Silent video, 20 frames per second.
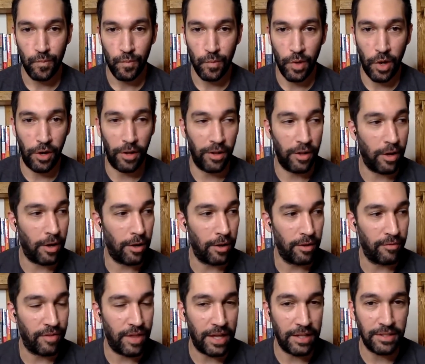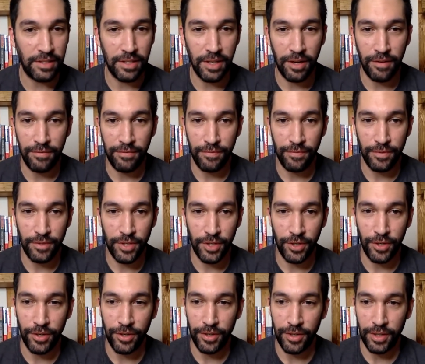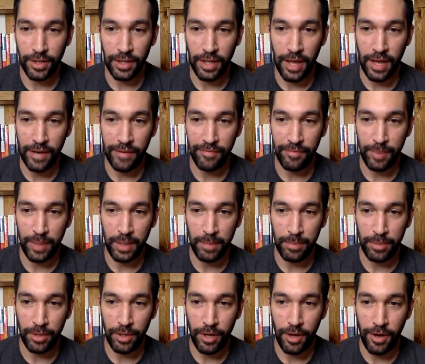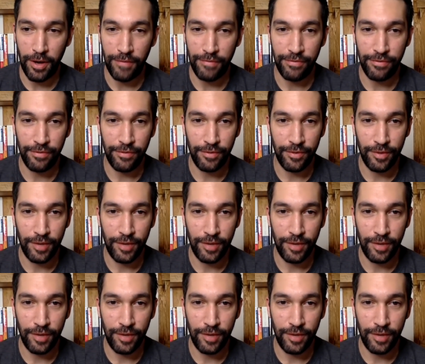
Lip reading: all of that stuff turned a lot of people off,